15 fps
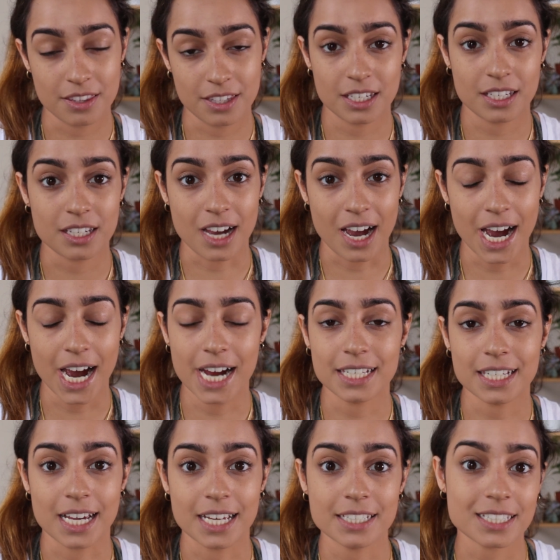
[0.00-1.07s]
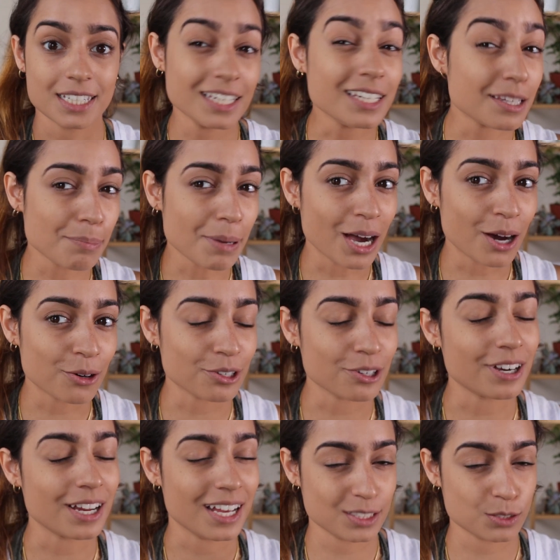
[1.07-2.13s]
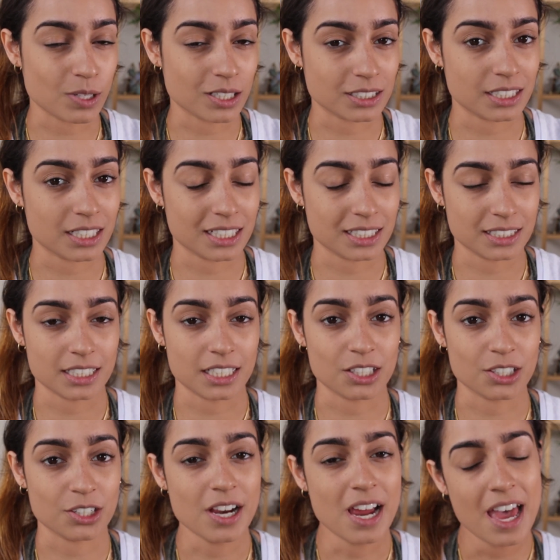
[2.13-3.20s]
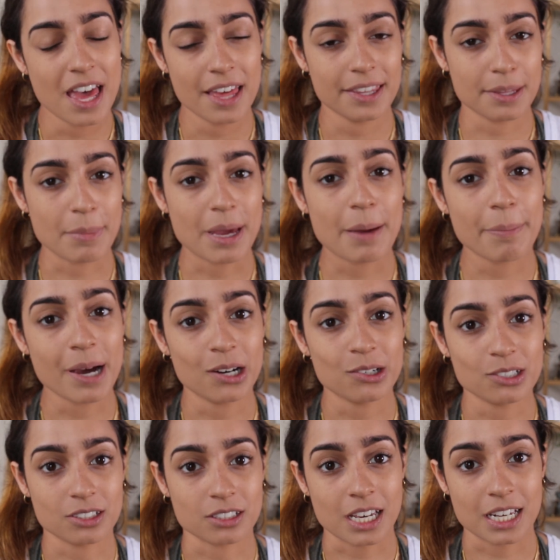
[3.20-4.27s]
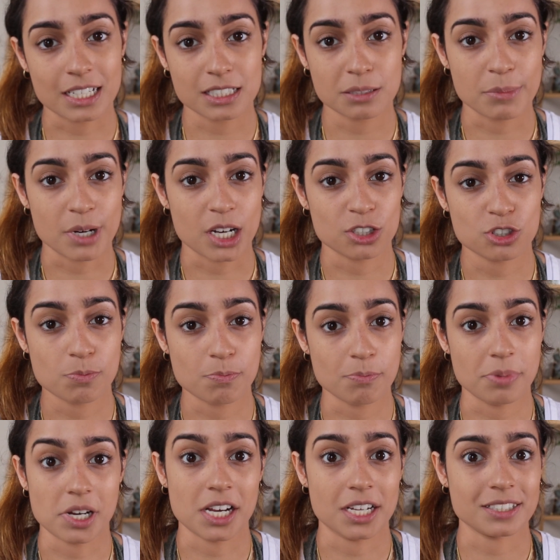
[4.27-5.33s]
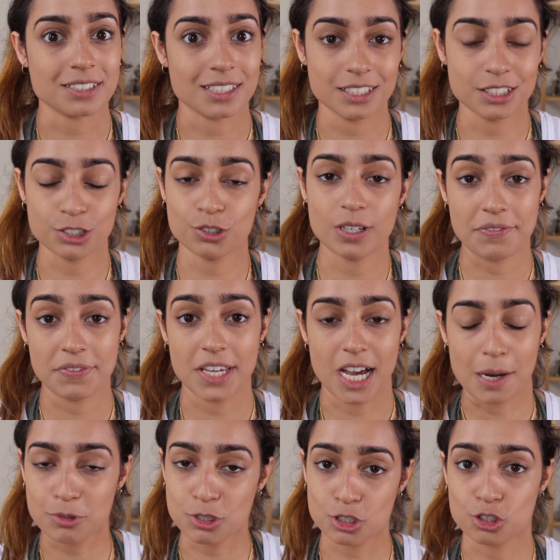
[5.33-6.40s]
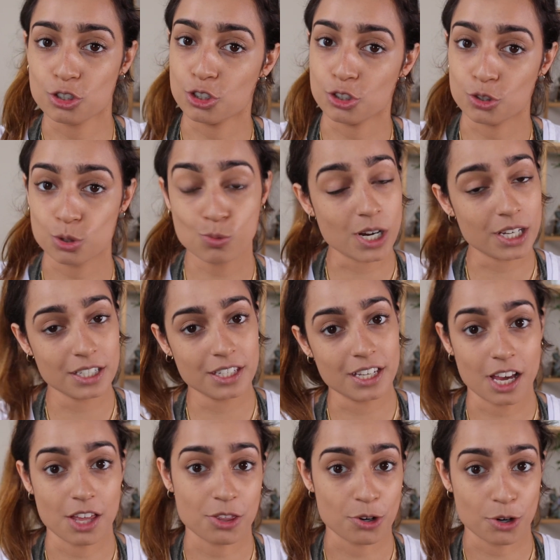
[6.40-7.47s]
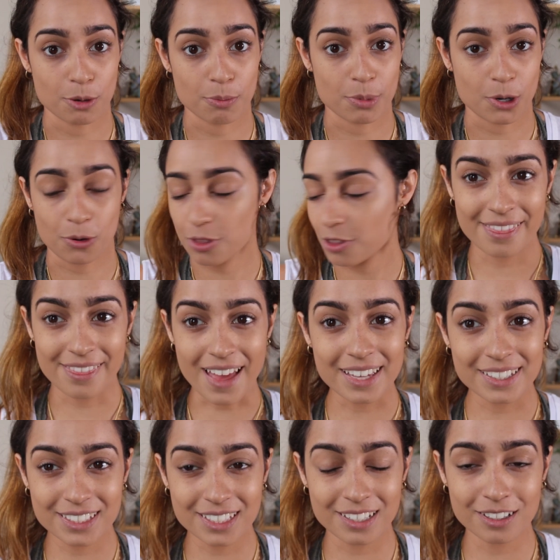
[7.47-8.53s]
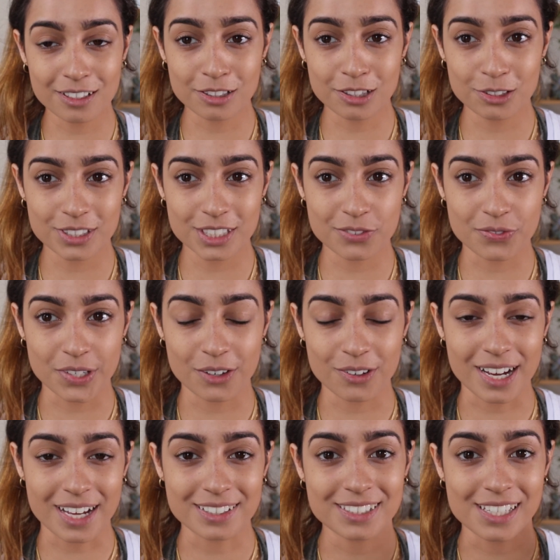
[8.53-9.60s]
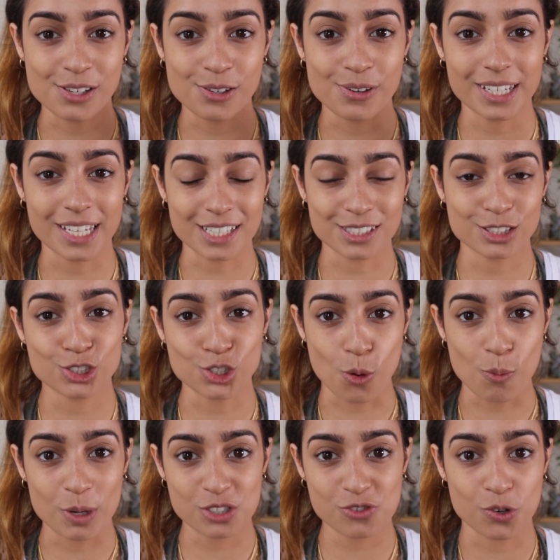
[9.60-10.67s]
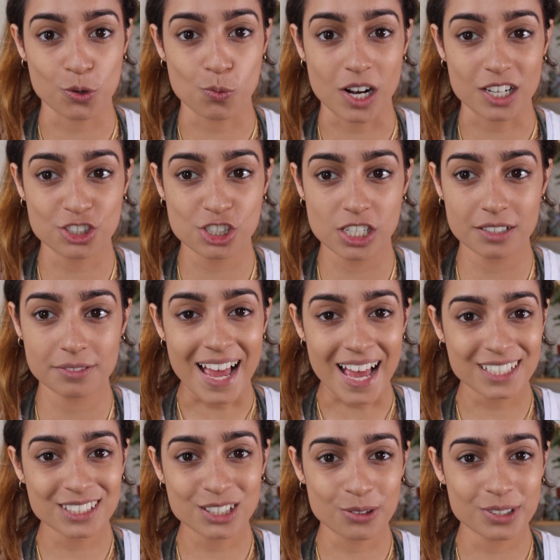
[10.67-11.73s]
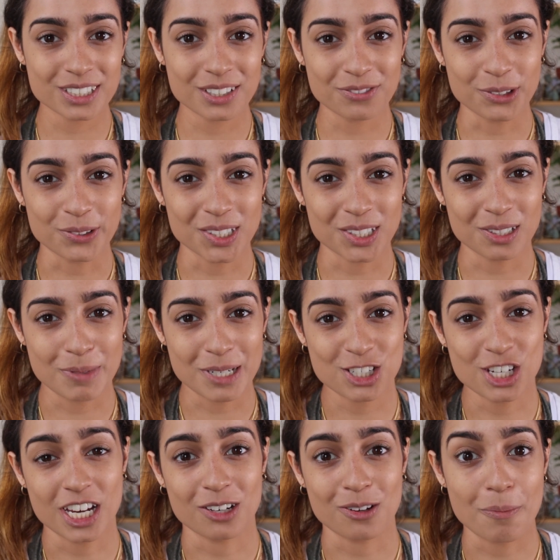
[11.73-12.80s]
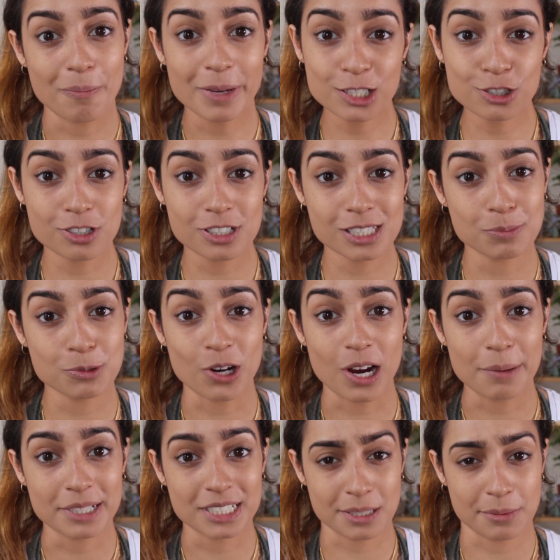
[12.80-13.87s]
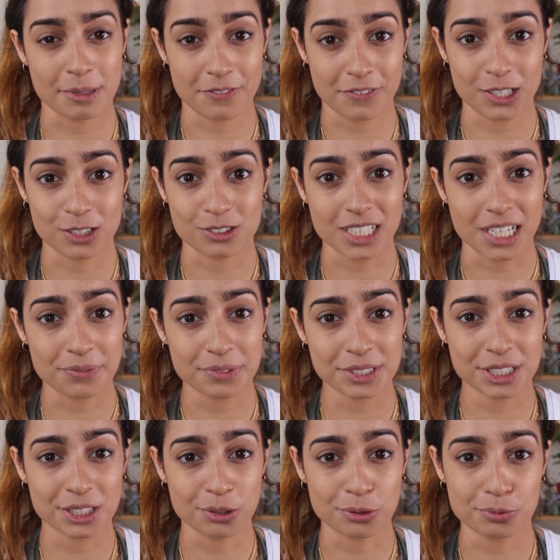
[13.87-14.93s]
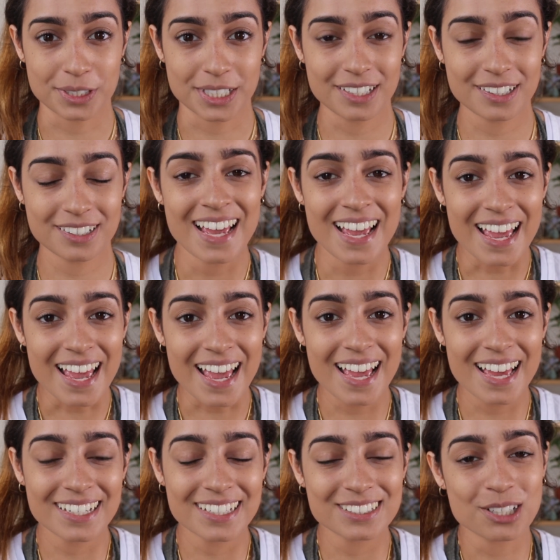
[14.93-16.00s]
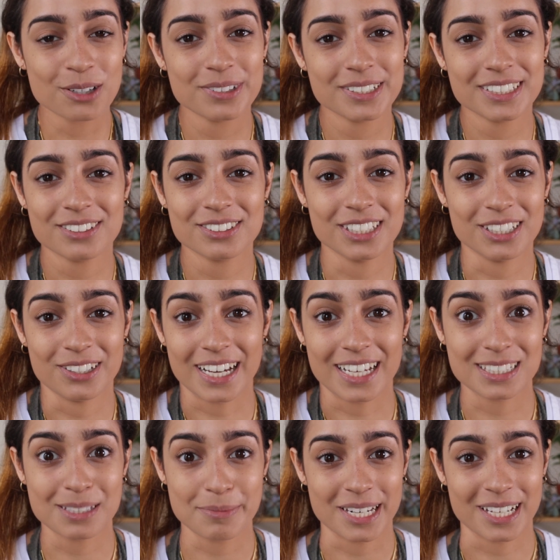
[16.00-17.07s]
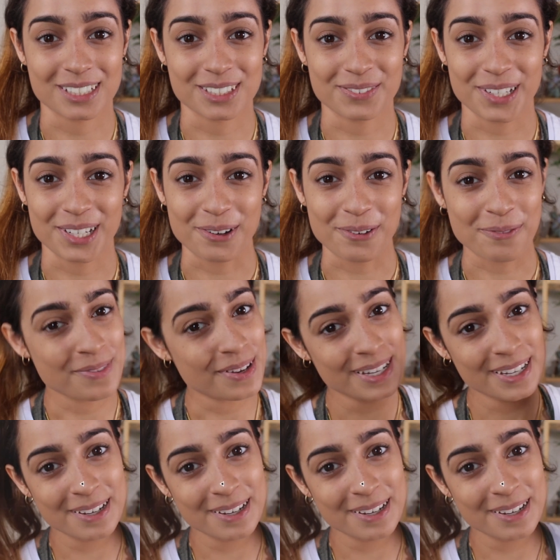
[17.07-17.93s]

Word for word: the highlight in the powder as well as the concealer. The matte powder, not as much, but at least you have the option to use one, the other, or both. That is gonna conclude this video, guys. Thank you again so much for watching. As always, if you are new to my channel, make sure to subscribe because I make videos every single week. And as always, I'll see you guys in my next video.